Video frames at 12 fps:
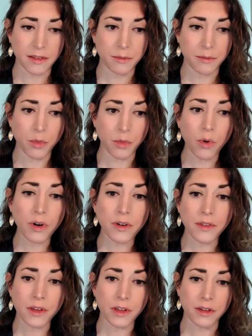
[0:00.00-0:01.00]
The more
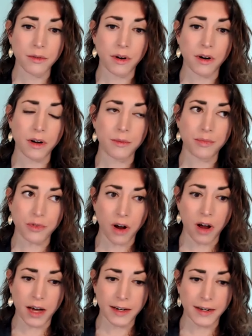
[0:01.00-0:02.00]
that you are
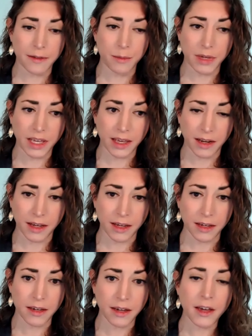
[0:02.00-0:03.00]
broad in the
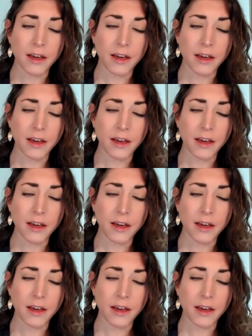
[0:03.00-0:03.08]
beginning,